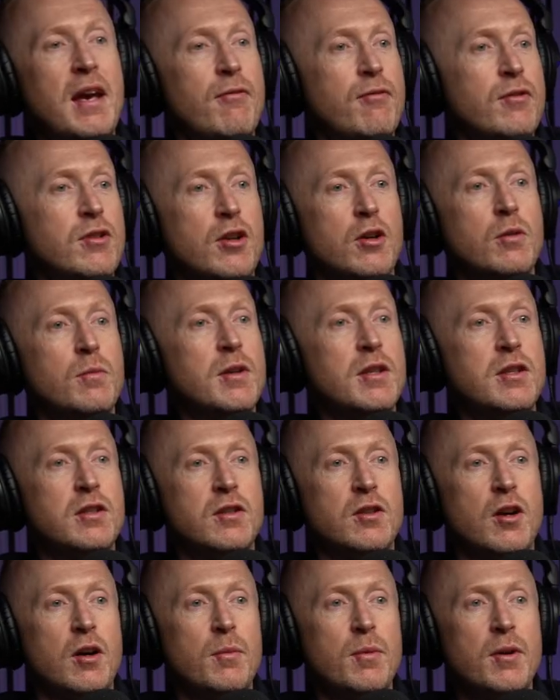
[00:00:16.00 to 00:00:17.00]
ever told me to
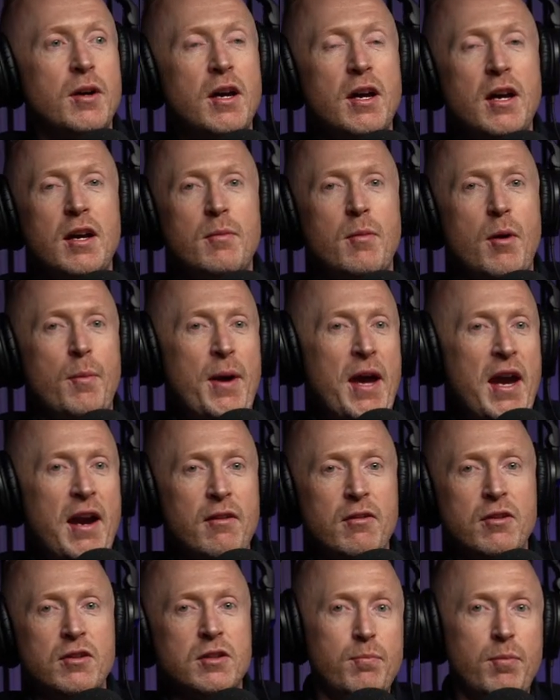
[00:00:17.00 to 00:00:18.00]
stop. My
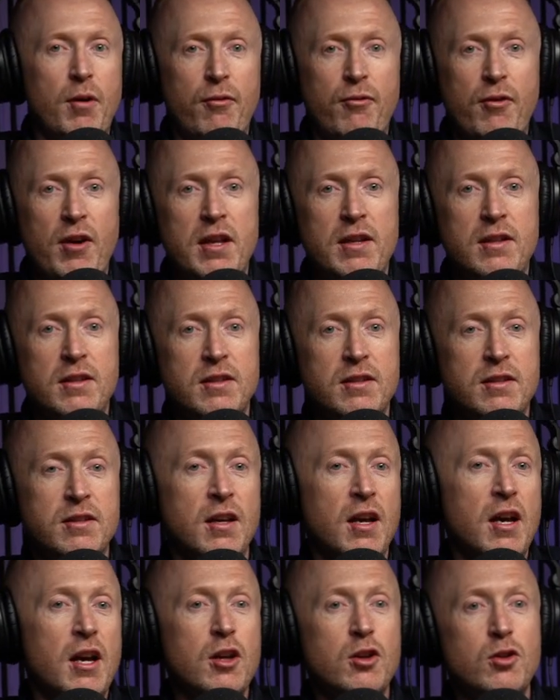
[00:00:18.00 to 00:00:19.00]
parents, my friends
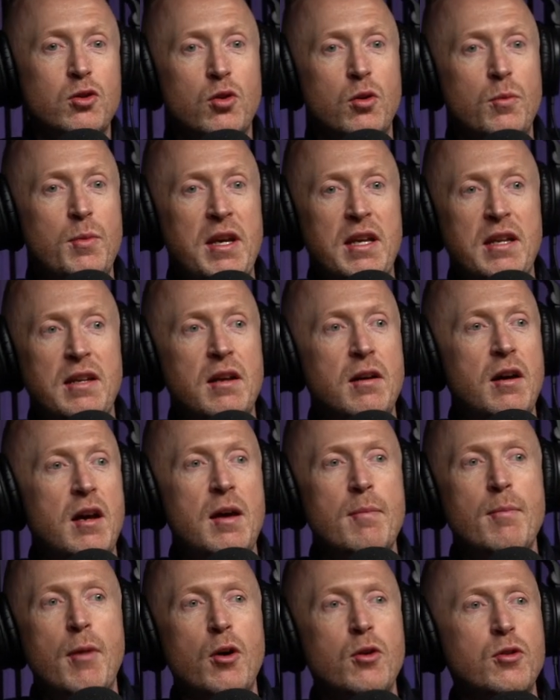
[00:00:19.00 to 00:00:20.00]
saw me an
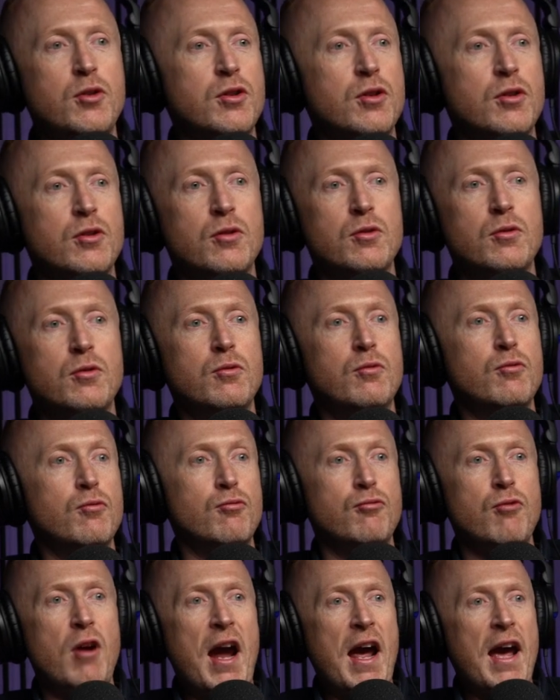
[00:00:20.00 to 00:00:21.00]
emotional
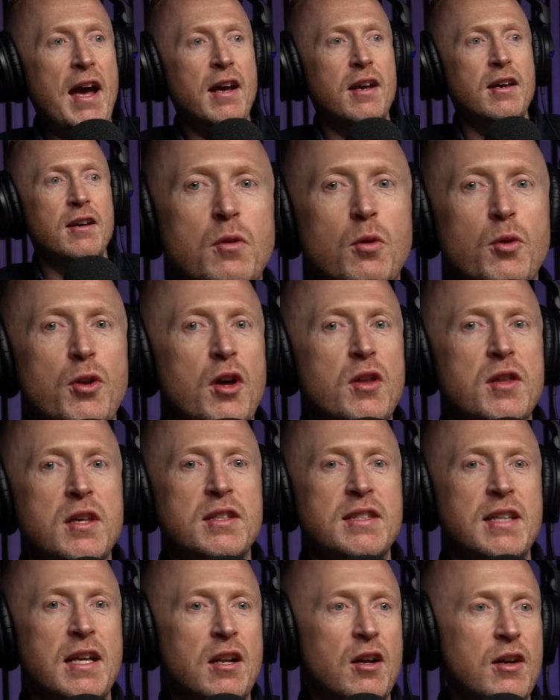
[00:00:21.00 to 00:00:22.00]
wreck. Although they
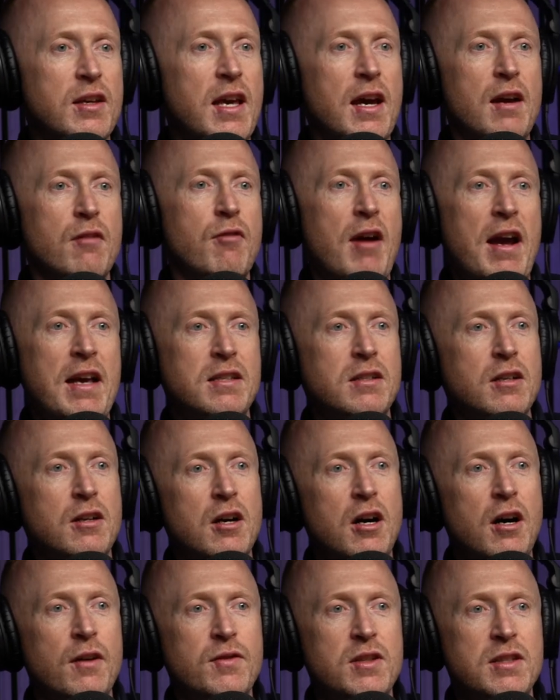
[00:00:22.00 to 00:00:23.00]
said like get a rest, look
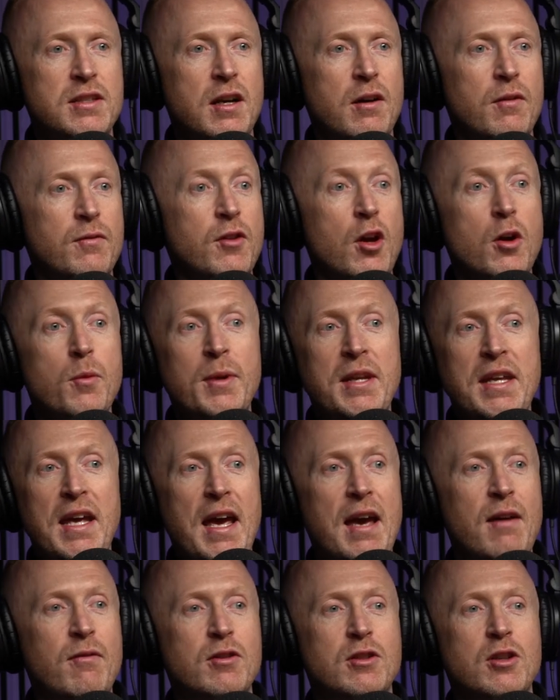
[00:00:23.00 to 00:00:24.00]
after yourself, nobody
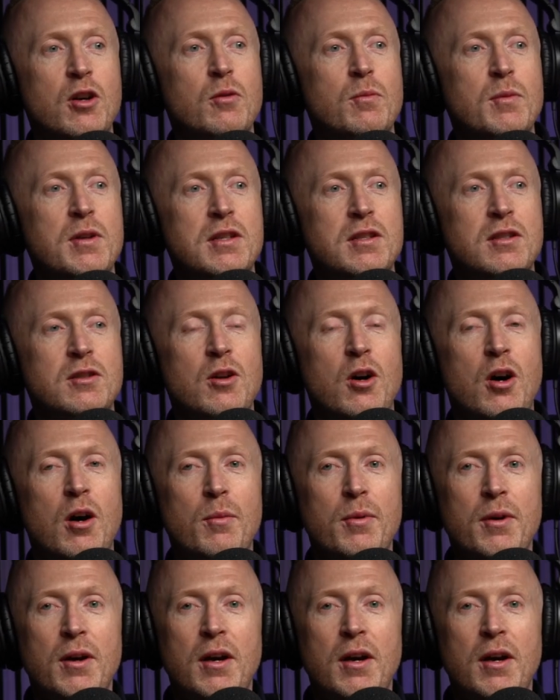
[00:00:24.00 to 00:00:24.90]
ever told me to stop